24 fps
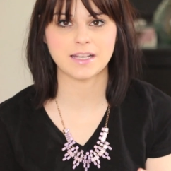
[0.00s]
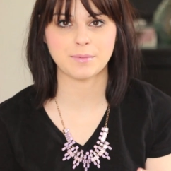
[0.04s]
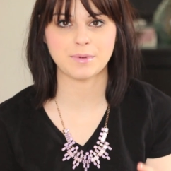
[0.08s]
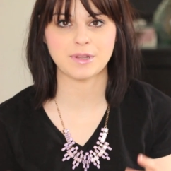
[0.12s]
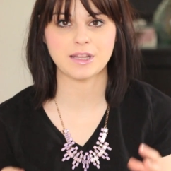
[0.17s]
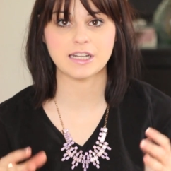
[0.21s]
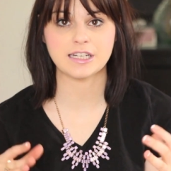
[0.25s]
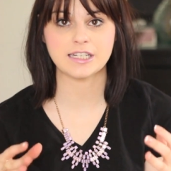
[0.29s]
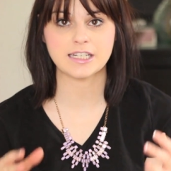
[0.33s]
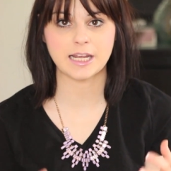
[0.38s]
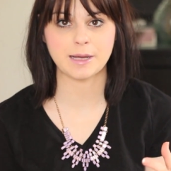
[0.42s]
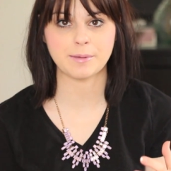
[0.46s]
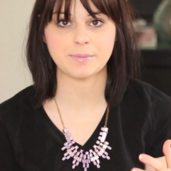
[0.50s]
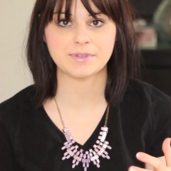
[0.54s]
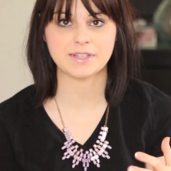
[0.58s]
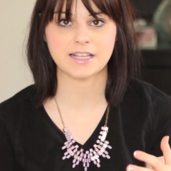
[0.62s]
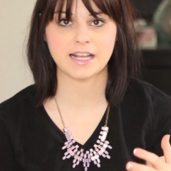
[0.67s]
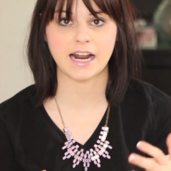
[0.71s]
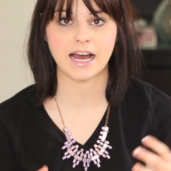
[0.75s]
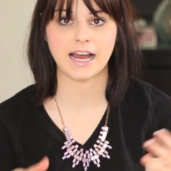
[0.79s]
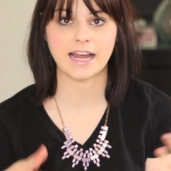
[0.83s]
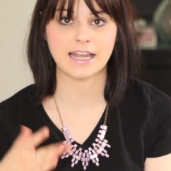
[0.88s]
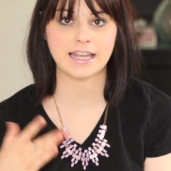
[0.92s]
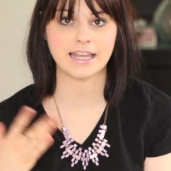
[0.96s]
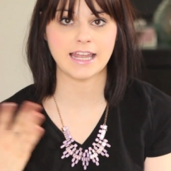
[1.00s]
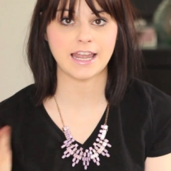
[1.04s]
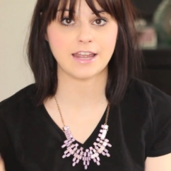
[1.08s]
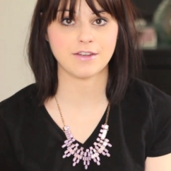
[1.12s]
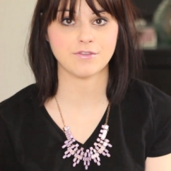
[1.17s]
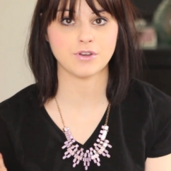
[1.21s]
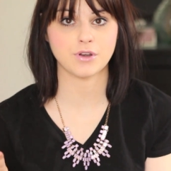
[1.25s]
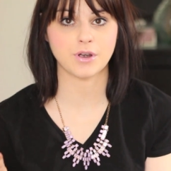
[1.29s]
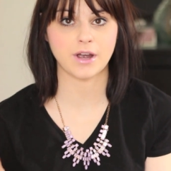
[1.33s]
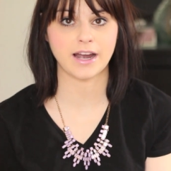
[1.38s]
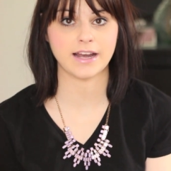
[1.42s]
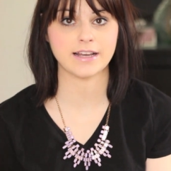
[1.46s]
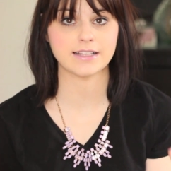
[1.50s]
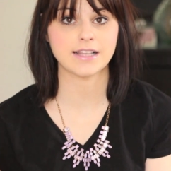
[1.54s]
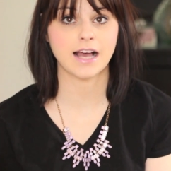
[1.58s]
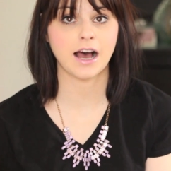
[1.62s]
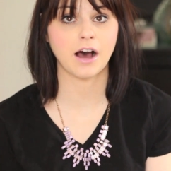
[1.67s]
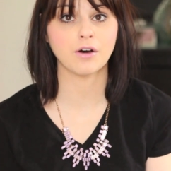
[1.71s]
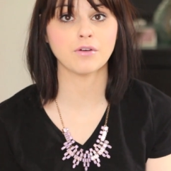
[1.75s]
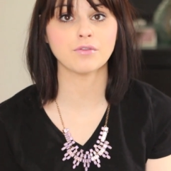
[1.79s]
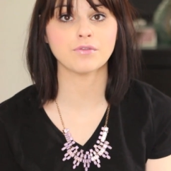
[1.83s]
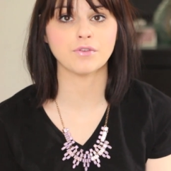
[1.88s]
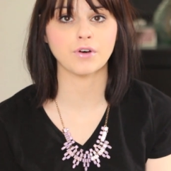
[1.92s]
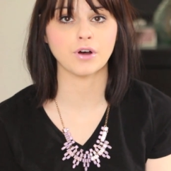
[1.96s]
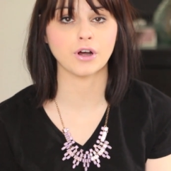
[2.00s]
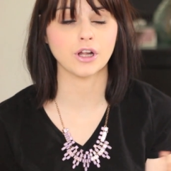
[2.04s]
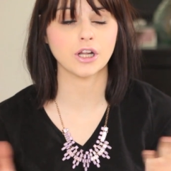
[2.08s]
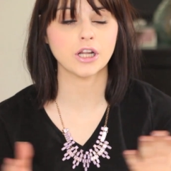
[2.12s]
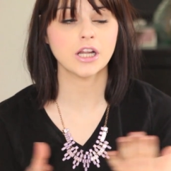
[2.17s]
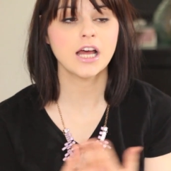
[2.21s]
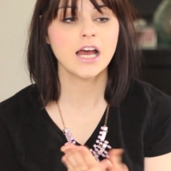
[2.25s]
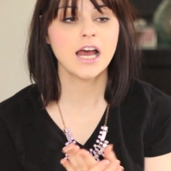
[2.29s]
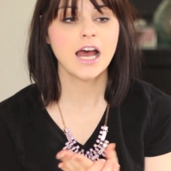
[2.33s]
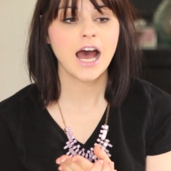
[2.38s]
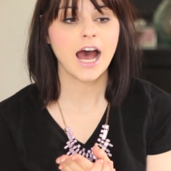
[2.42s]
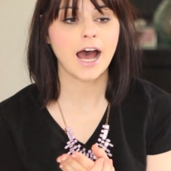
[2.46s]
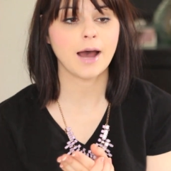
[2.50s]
some of the tips that I gave you guys helpful.